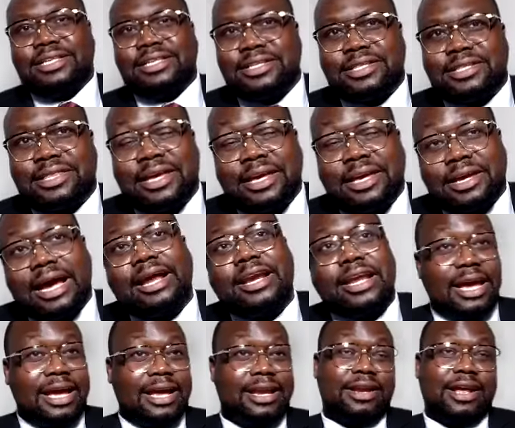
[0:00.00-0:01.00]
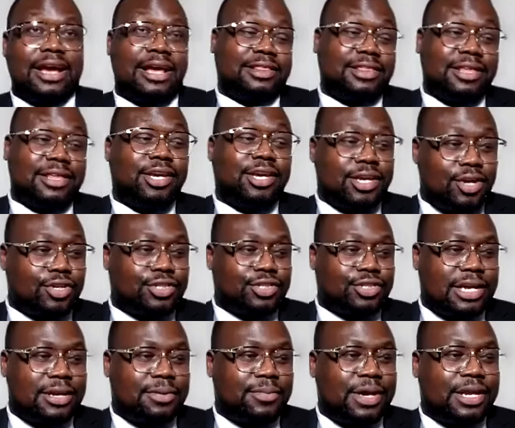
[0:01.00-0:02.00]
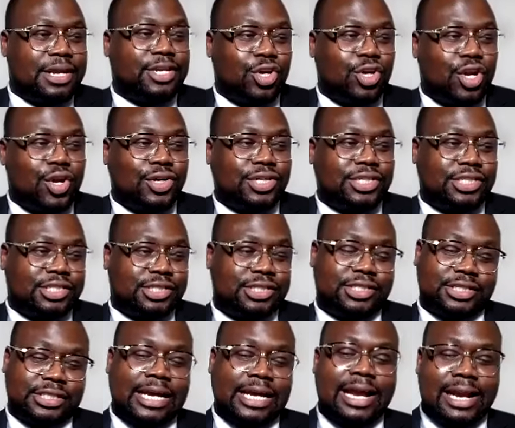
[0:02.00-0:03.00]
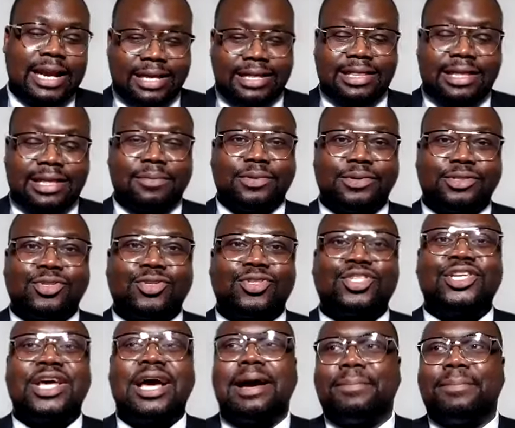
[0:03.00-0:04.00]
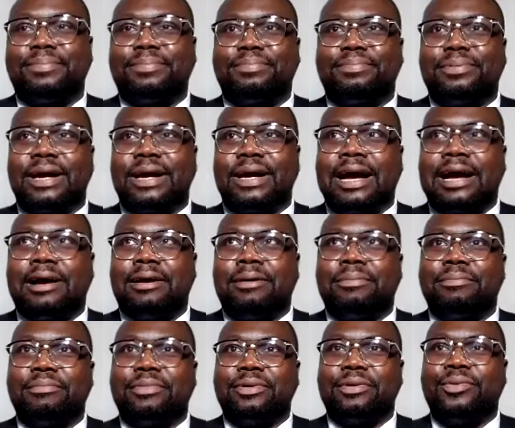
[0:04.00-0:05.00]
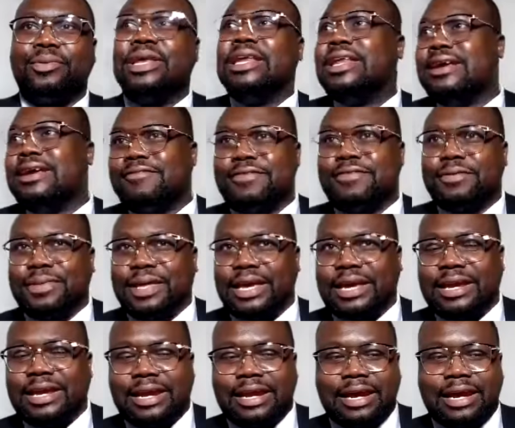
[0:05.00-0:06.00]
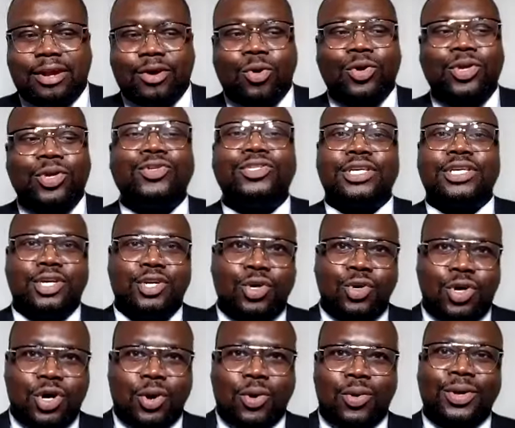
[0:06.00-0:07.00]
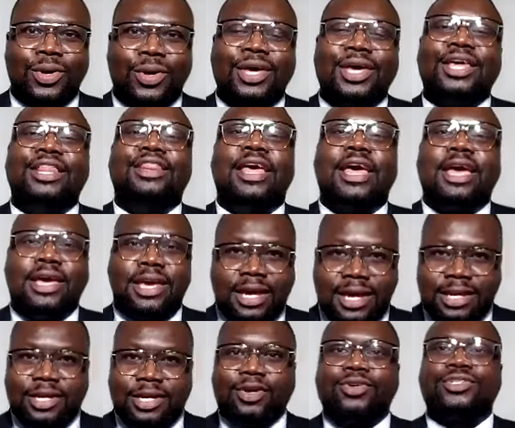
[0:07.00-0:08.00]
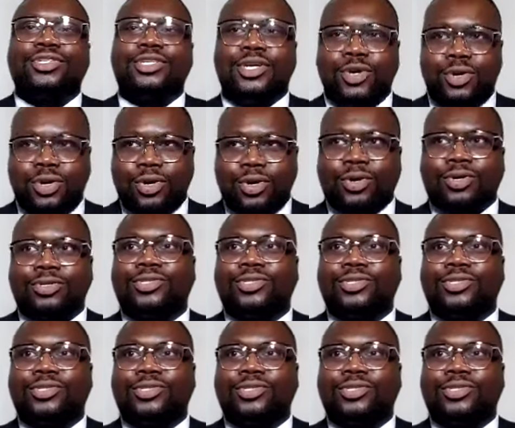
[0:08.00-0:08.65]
the thing. And I think in your statement, you're not telling them to stop reading from the internet or using Google. They can use Google